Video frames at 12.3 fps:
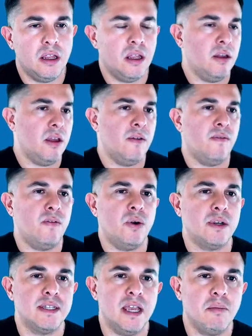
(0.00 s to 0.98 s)
if,
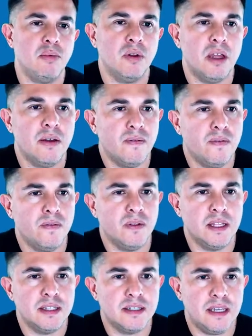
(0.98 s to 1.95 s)
for example,
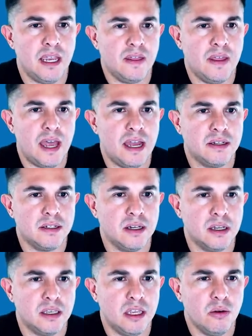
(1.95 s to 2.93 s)
if let's say
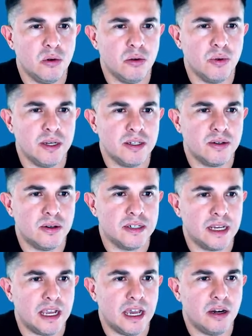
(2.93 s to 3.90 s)
that keyword
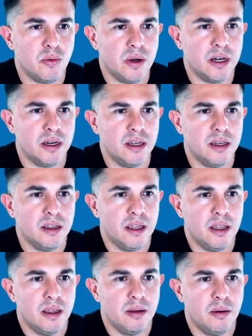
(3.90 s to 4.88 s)
research, I kind of wanted to
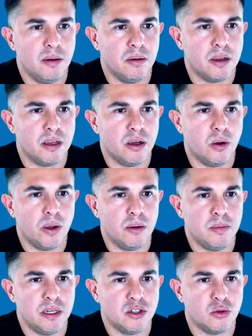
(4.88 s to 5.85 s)
go
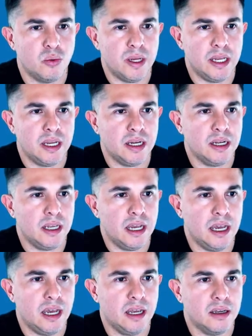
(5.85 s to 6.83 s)
in between
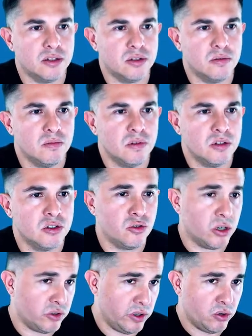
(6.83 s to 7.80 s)

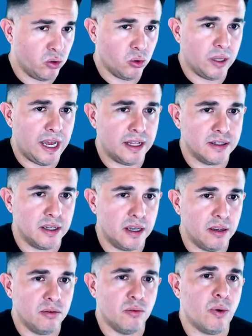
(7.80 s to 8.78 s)
structuring Google Ads
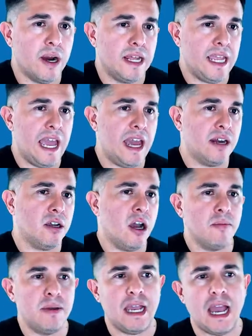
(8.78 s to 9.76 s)
and writing ad
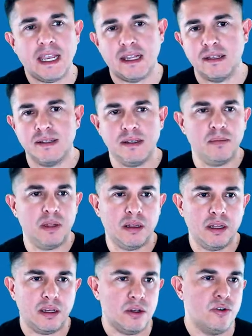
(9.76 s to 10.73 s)
copy, I can simply
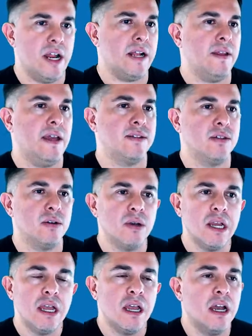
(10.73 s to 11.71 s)
click and drag that.
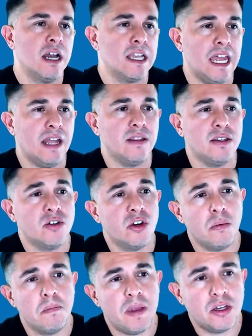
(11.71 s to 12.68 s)
So again, these are
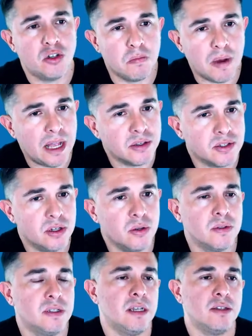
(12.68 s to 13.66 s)
your major
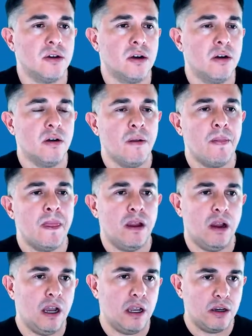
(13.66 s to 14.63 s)
milestones. These are
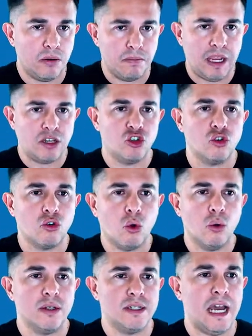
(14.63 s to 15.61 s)
your major
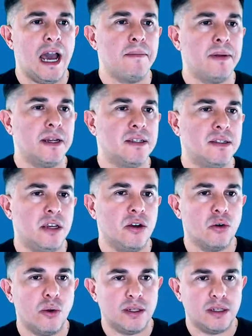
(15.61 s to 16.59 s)
course topics that
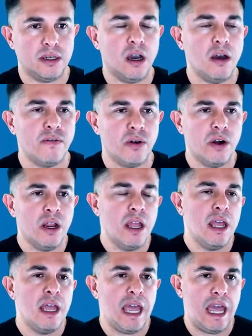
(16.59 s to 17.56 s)
you're going to cover.
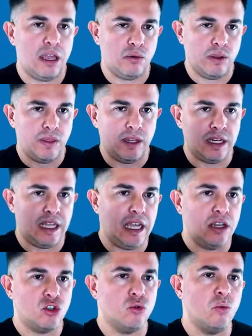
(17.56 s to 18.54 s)
And within
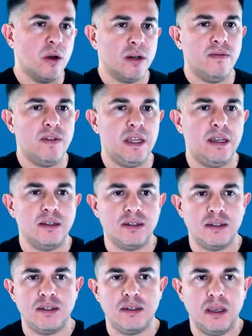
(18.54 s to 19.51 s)
each one of
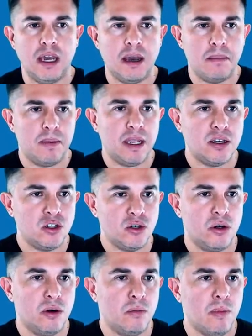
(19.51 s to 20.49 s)
these major